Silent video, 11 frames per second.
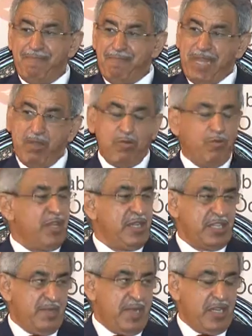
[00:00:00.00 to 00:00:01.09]
minimum
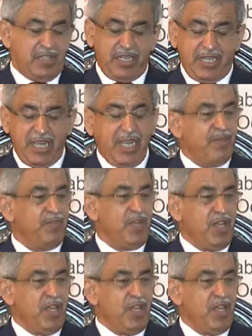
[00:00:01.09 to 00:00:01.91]
30 minutes a day,